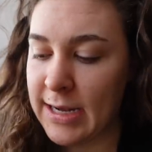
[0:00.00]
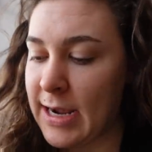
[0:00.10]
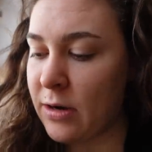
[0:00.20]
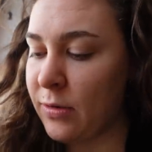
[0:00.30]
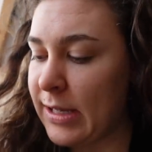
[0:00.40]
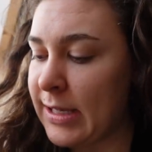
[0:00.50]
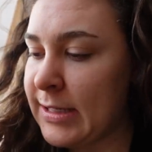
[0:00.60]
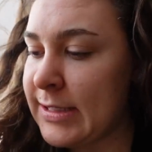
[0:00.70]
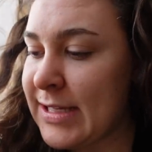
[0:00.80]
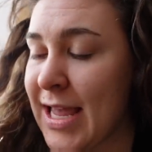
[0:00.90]
now
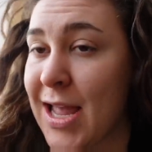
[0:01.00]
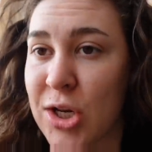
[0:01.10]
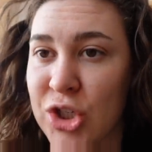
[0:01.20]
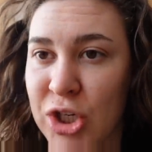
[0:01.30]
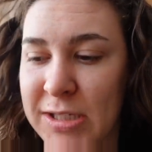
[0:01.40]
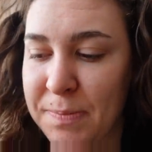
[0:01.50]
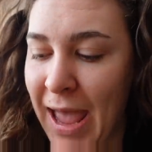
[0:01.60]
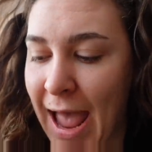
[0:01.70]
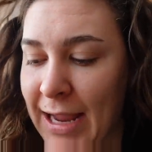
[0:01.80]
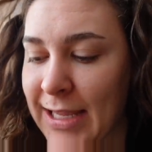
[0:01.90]
is just
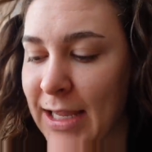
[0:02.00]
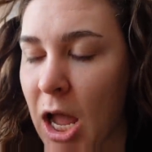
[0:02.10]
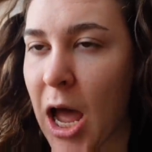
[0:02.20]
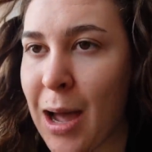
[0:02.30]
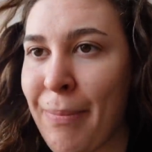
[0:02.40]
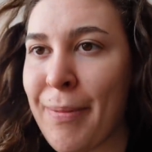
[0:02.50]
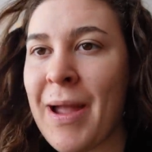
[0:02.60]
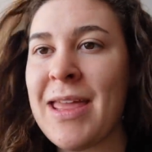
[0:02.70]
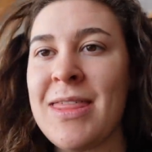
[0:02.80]
packing up my